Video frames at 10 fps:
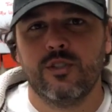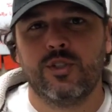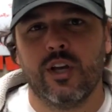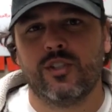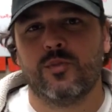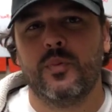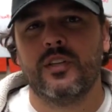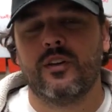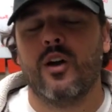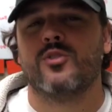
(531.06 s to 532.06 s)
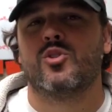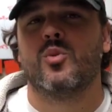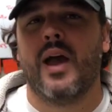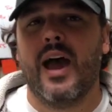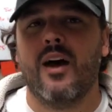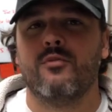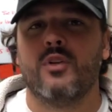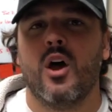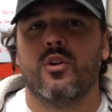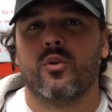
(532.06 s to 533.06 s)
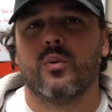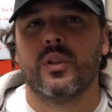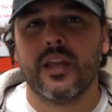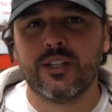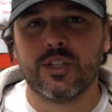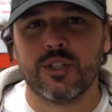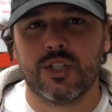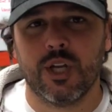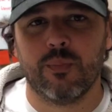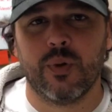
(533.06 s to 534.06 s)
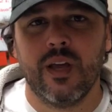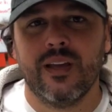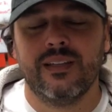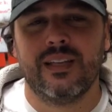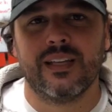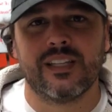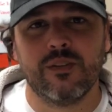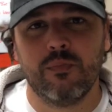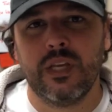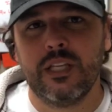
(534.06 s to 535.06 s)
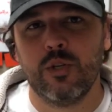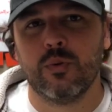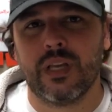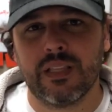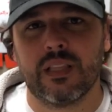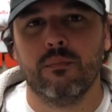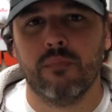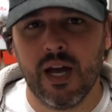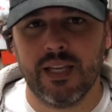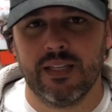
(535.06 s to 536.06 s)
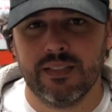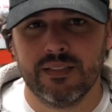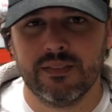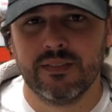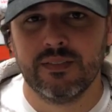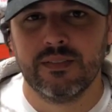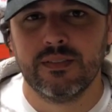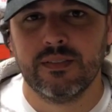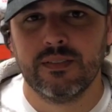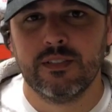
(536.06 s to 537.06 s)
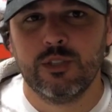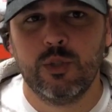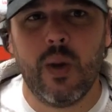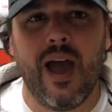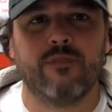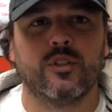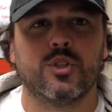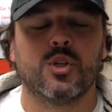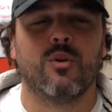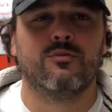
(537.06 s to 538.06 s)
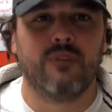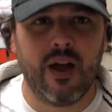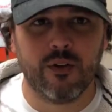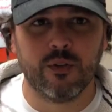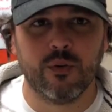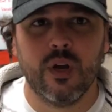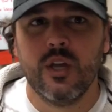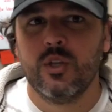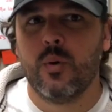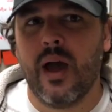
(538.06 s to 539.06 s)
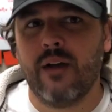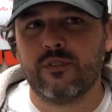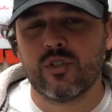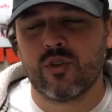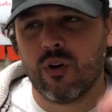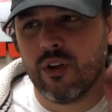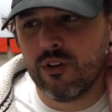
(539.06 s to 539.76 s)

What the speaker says: Just because you have the relationship doesn't mean you get the money. You have to show value. You have to start